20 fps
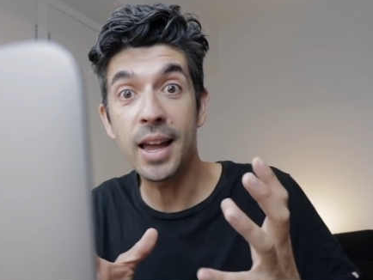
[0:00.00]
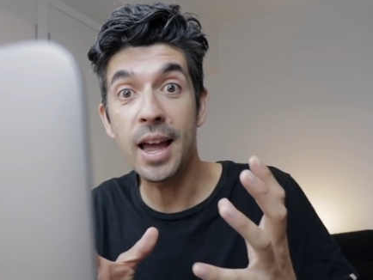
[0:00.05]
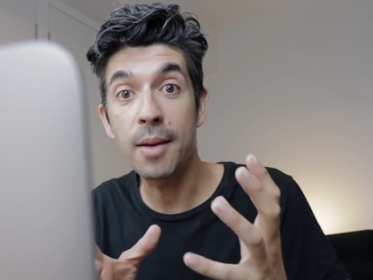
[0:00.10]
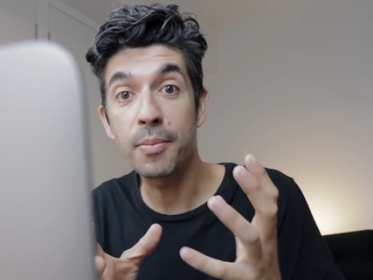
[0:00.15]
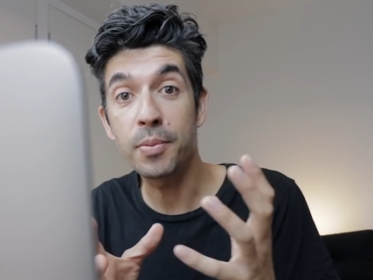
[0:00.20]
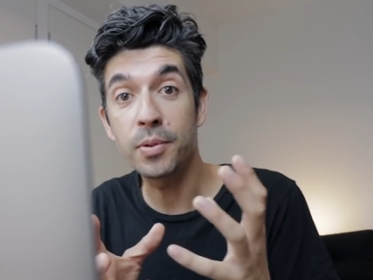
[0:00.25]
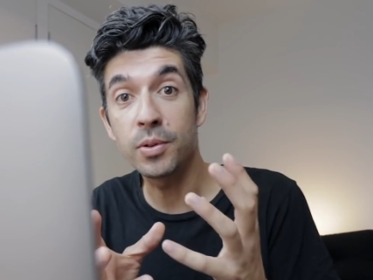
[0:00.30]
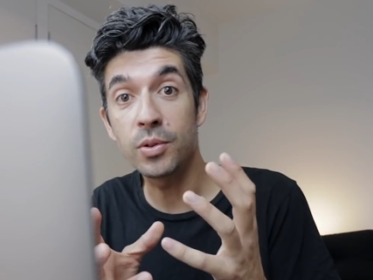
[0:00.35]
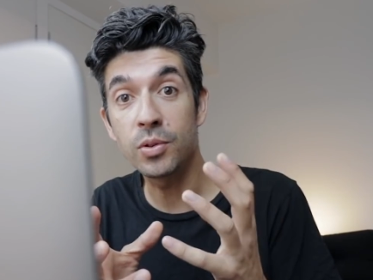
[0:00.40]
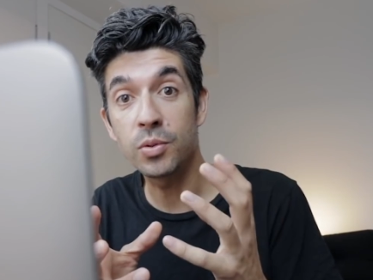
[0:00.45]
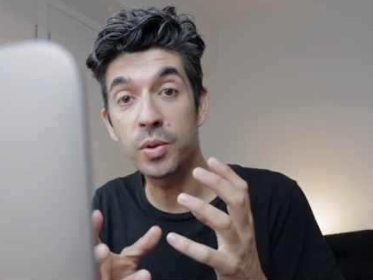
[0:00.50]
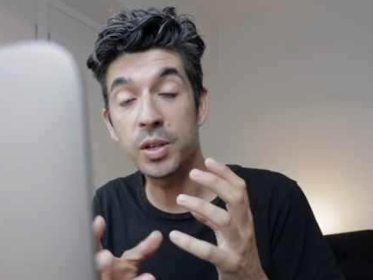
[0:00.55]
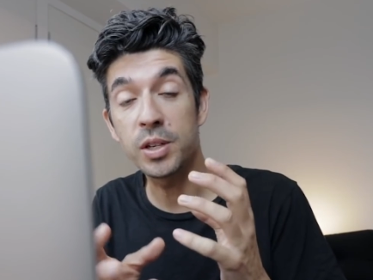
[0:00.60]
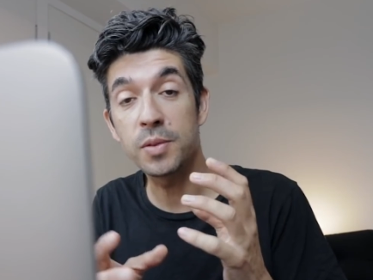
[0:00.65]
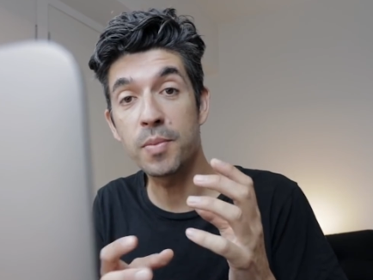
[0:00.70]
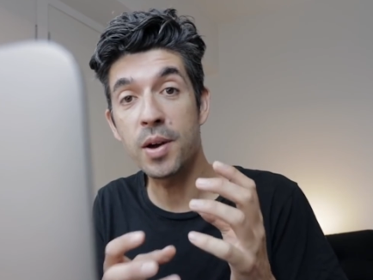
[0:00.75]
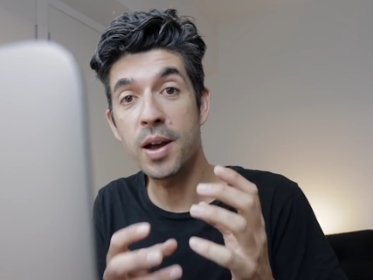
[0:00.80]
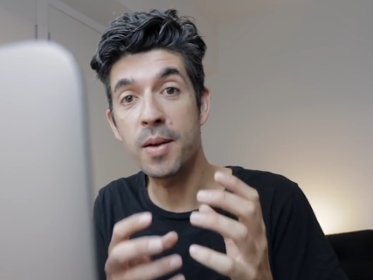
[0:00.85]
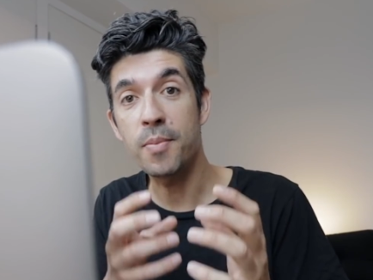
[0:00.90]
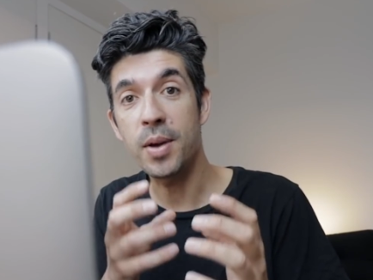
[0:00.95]
happens,
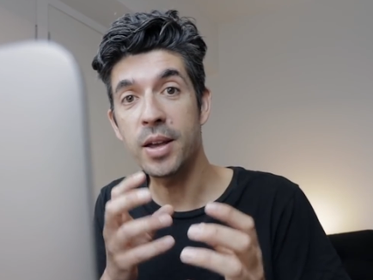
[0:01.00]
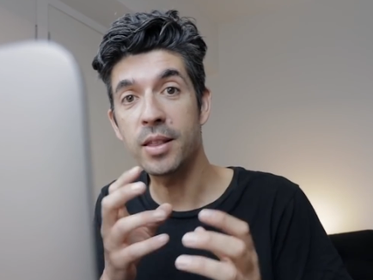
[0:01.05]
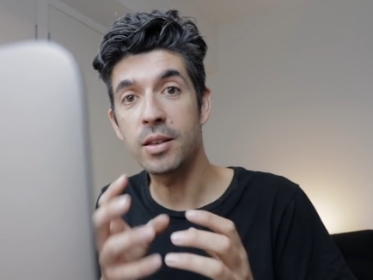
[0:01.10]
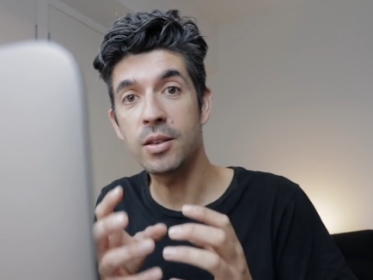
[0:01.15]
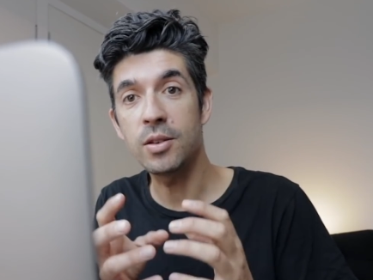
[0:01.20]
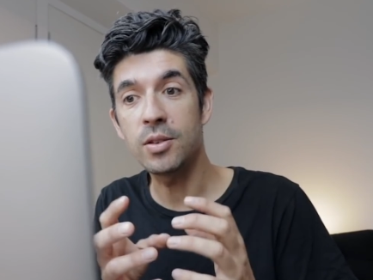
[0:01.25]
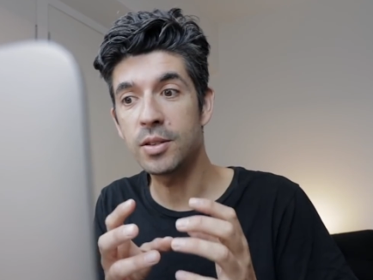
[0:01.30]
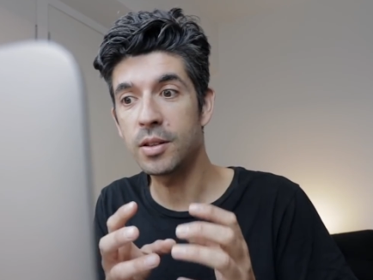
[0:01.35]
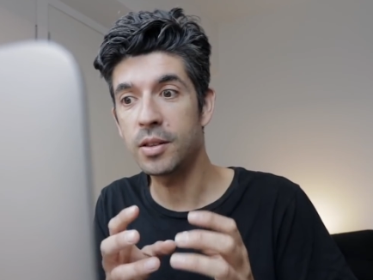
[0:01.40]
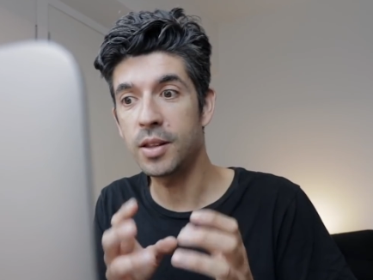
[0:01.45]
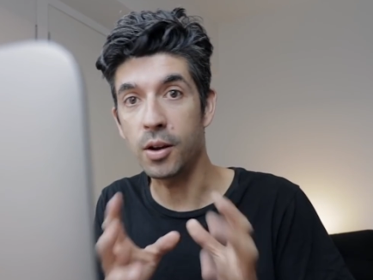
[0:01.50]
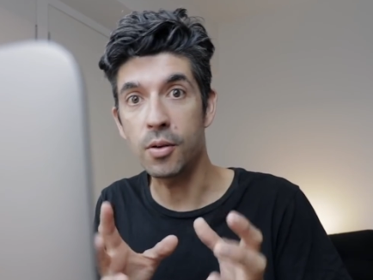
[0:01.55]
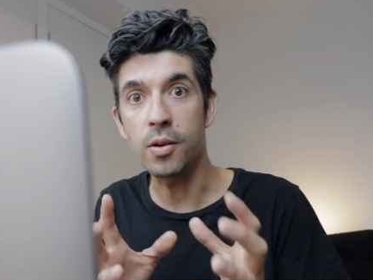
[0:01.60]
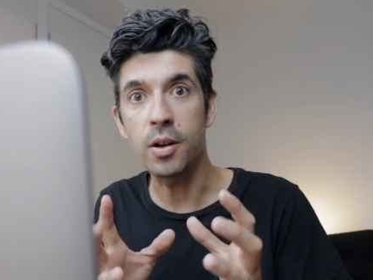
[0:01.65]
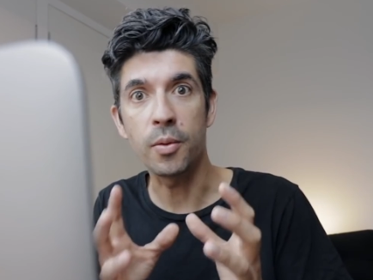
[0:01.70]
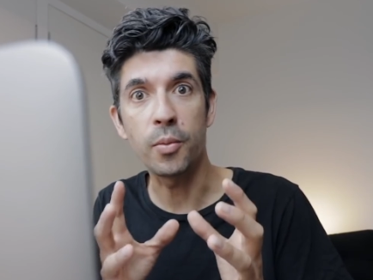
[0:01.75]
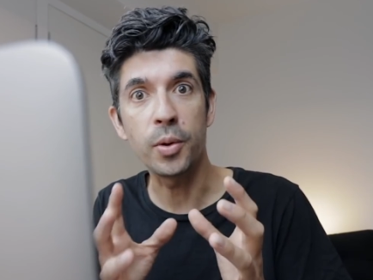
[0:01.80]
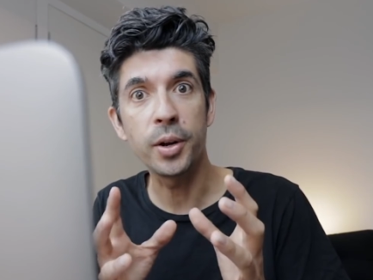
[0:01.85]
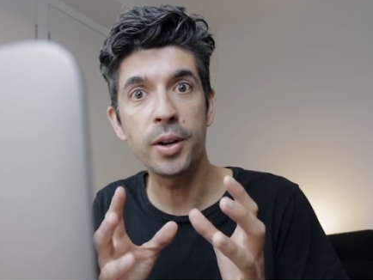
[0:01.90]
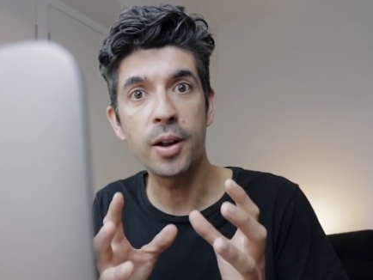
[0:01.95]
which might make the user think, oh,
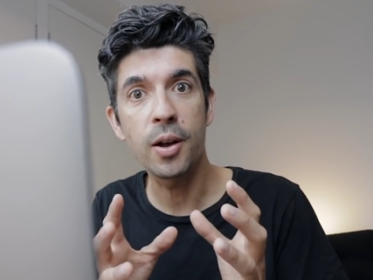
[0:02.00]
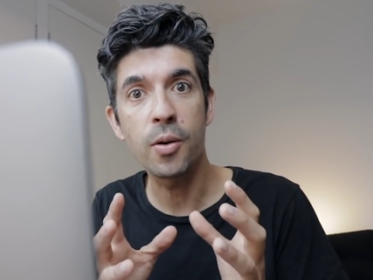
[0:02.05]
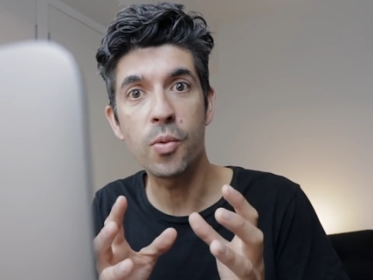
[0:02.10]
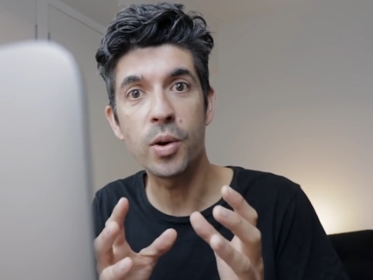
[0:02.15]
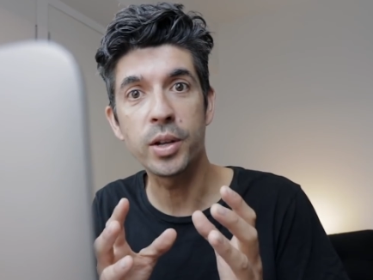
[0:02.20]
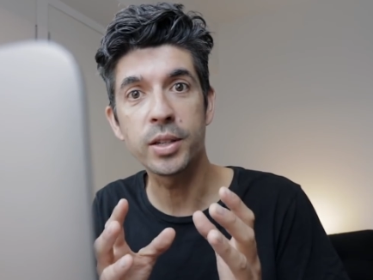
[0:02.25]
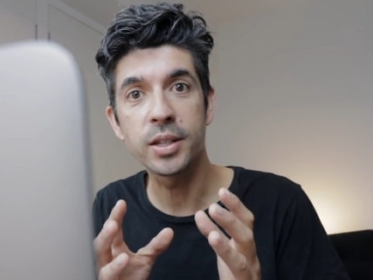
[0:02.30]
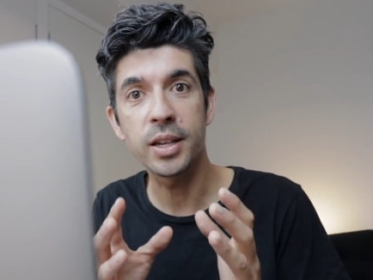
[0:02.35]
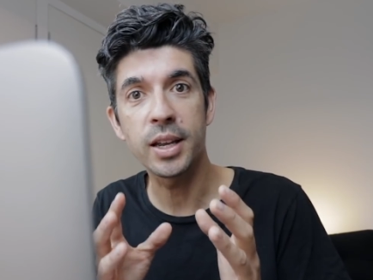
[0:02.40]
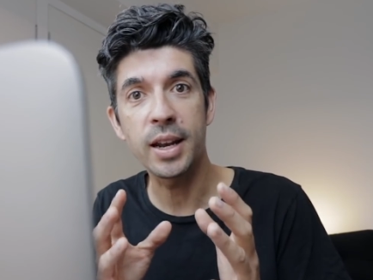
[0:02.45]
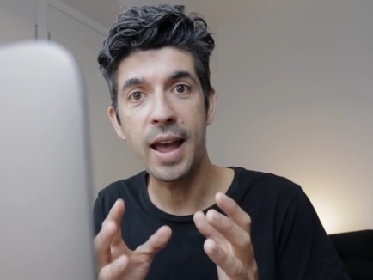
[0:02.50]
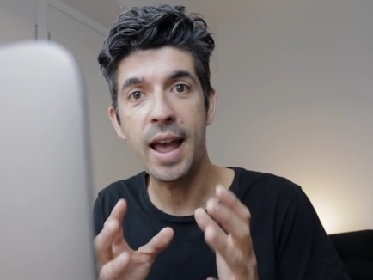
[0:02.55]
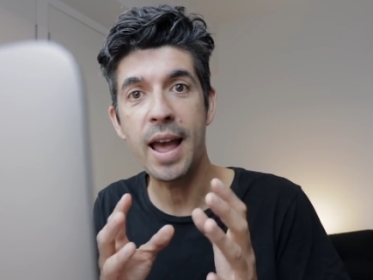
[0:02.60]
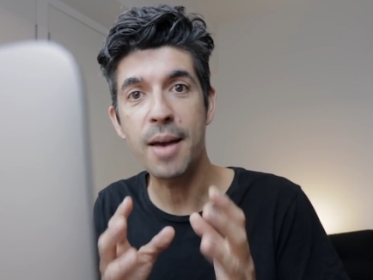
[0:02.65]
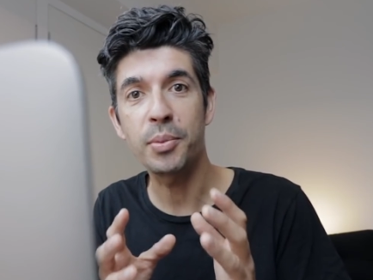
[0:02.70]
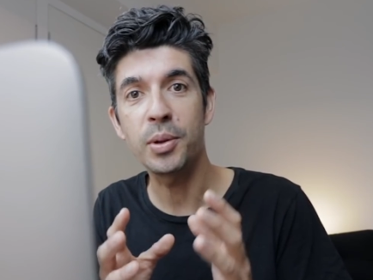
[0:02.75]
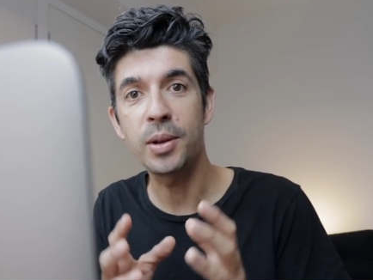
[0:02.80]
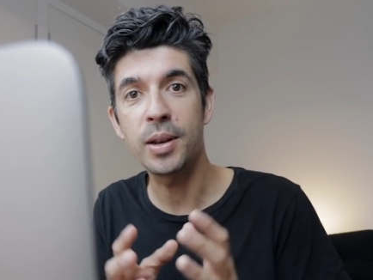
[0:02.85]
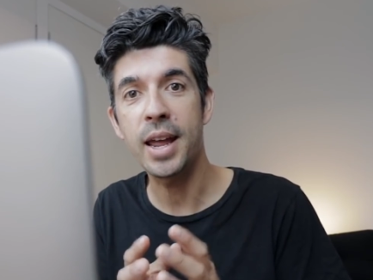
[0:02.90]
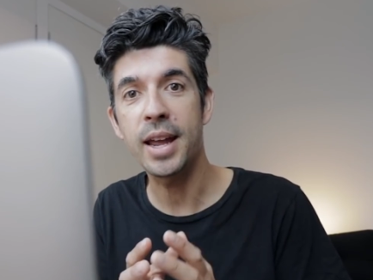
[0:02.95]
I want to know what's going to
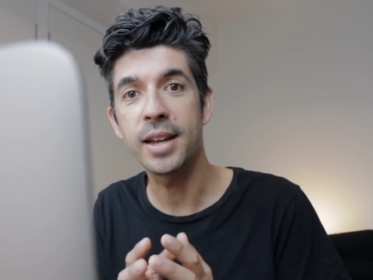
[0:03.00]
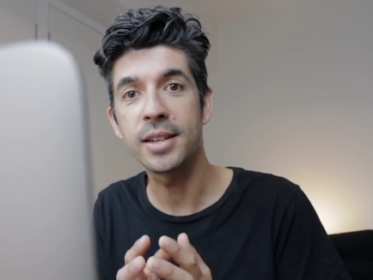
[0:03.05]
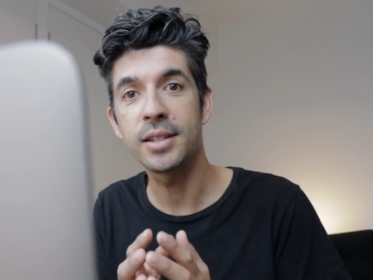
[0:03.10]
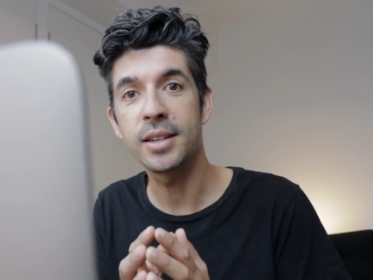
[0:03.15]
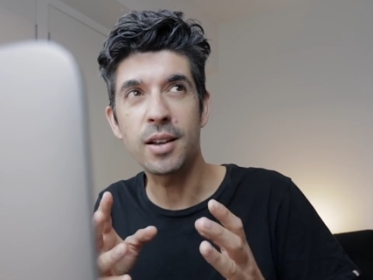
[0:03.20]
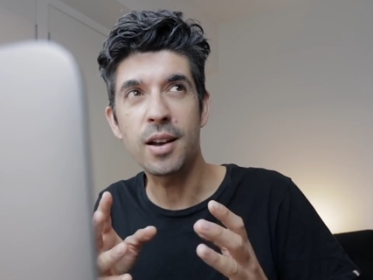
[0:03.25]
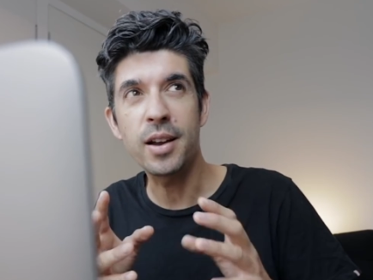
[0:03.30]
happen next.